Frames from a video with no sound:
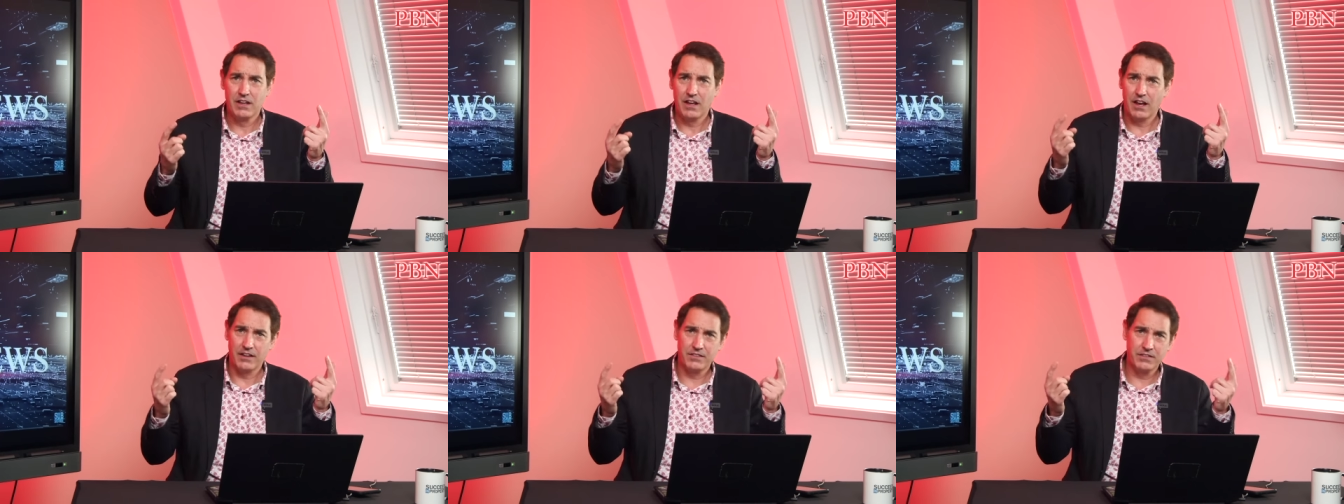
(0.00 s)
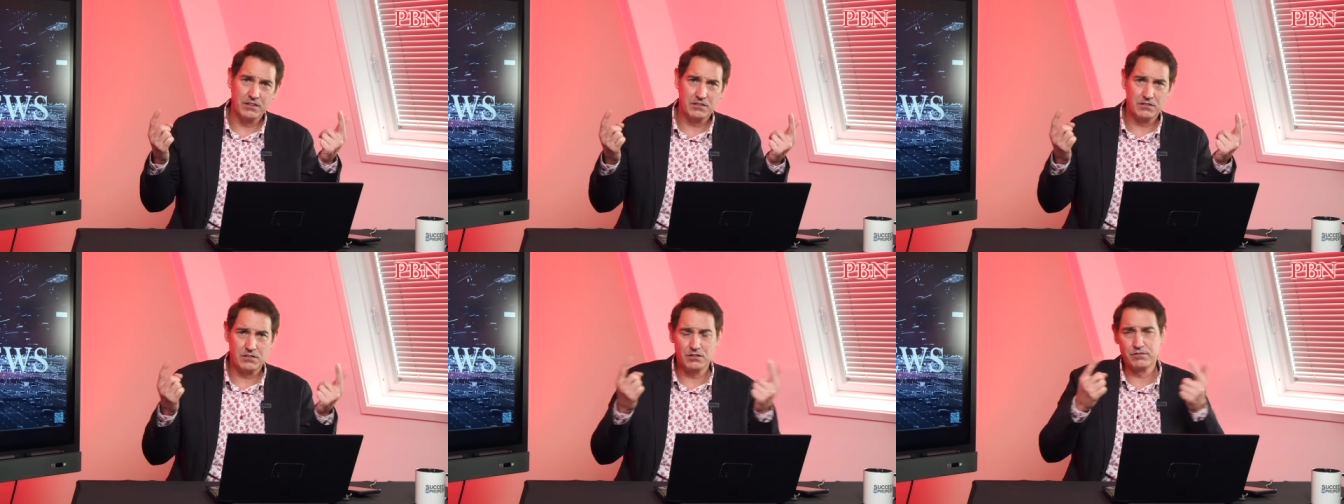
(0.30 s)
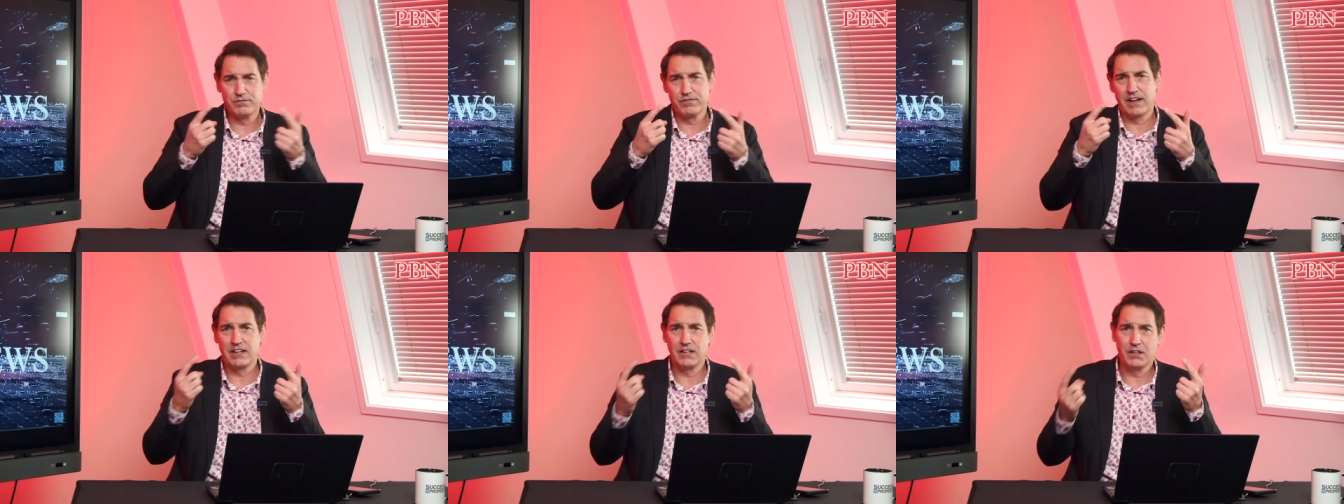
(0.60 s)
and the two
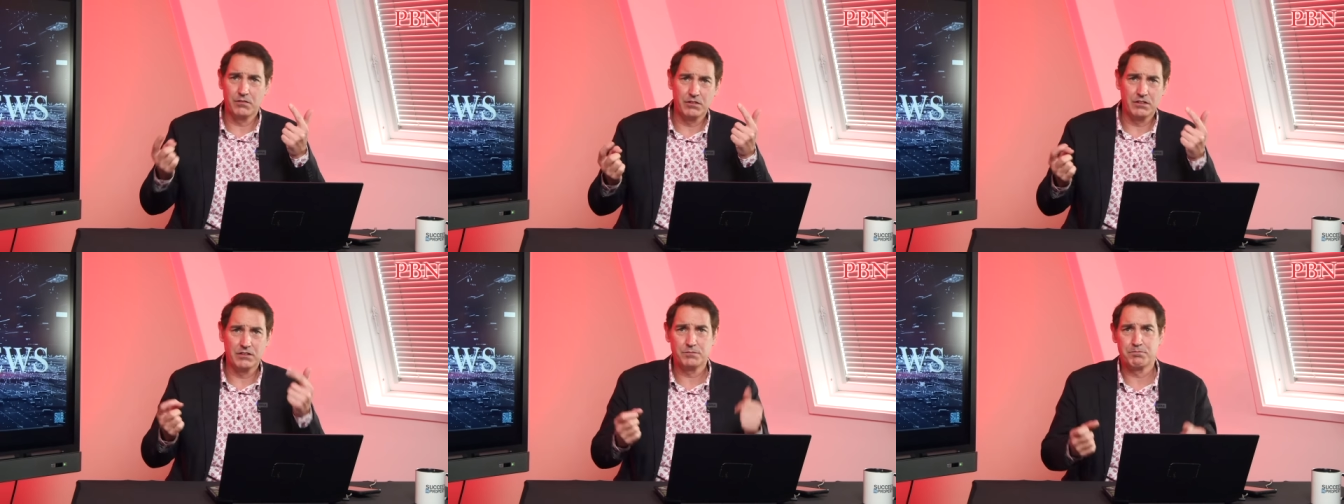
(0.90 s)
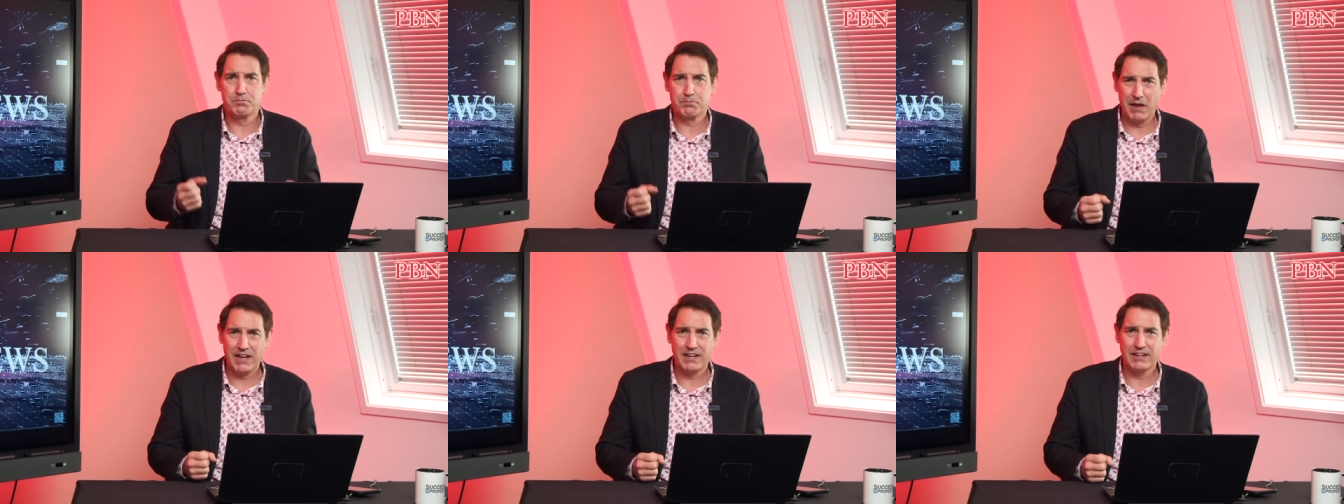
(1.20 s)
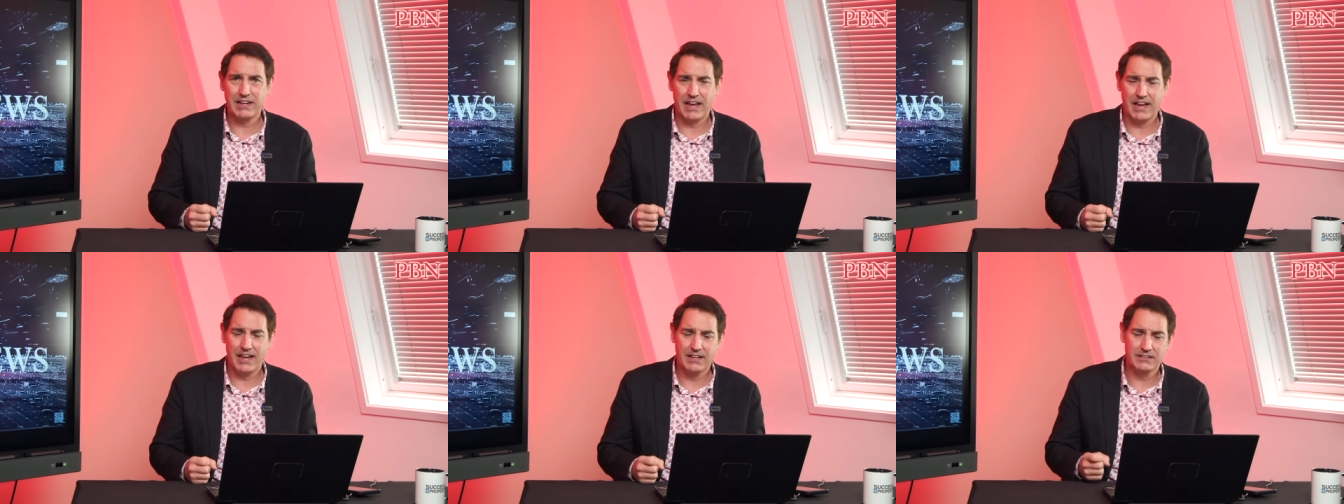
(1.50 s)
valuers
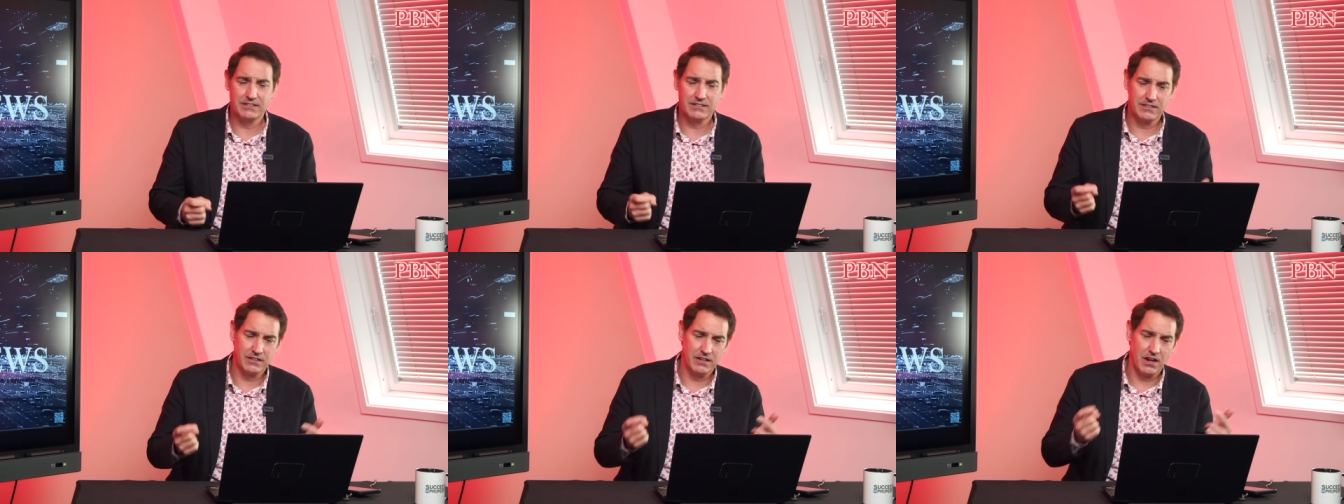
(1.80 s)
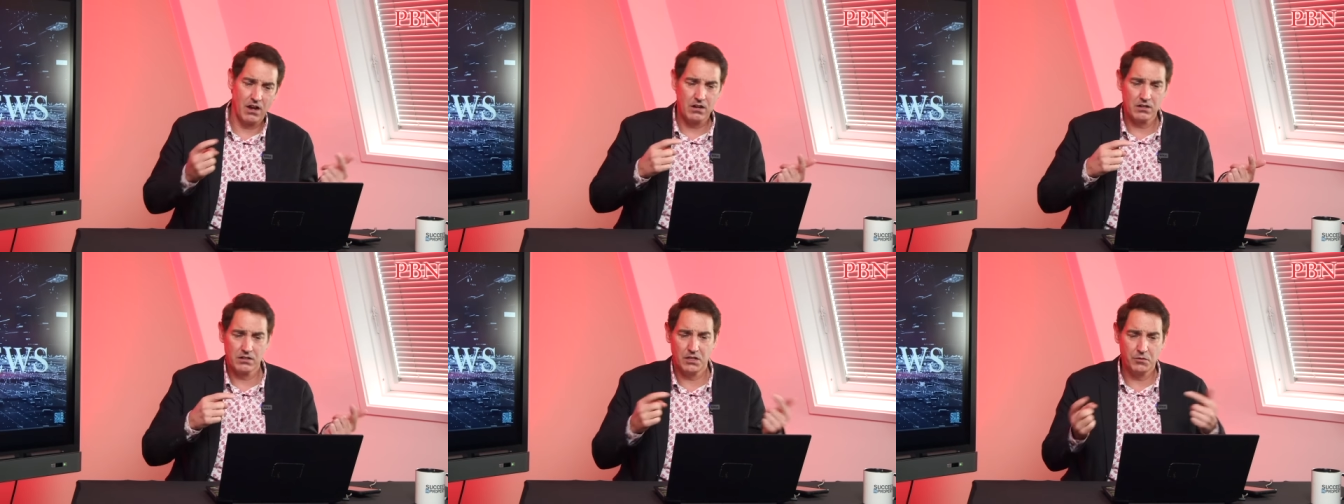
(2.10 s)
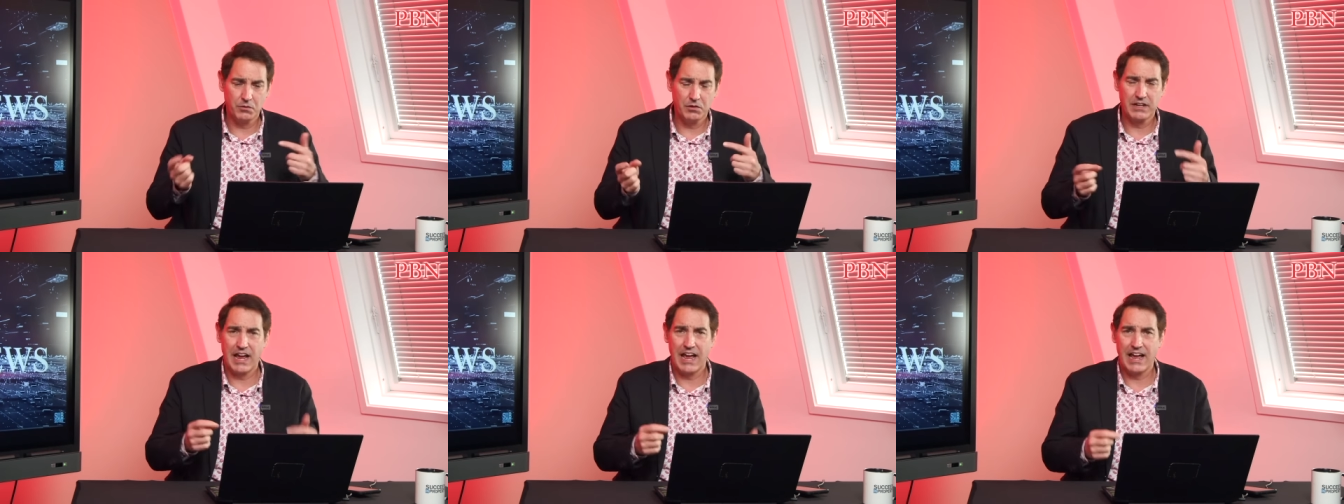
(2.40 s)
bang heads and
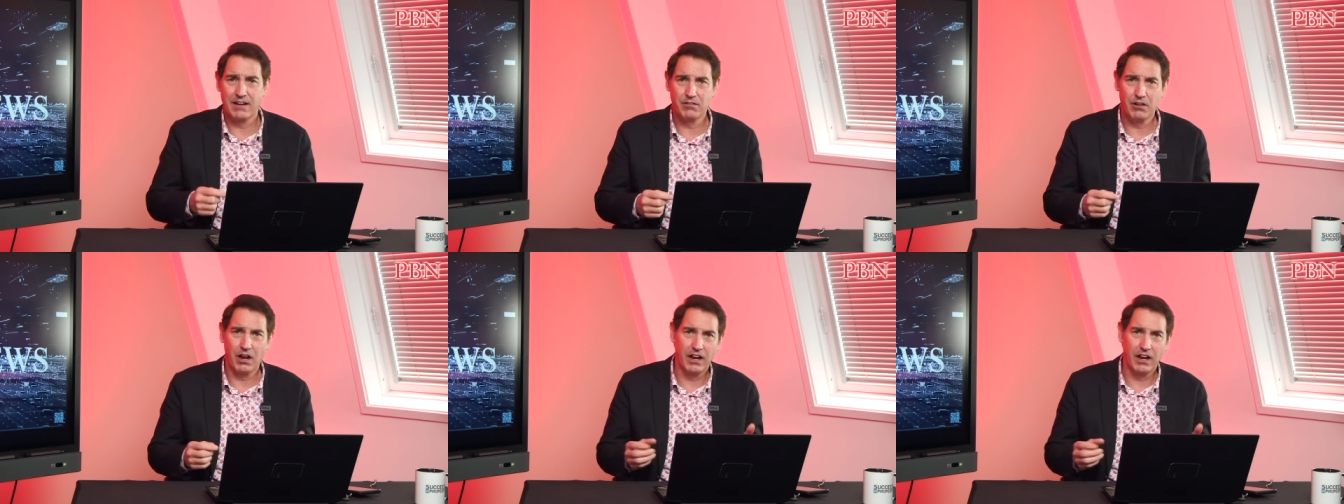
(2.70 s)
argue it out.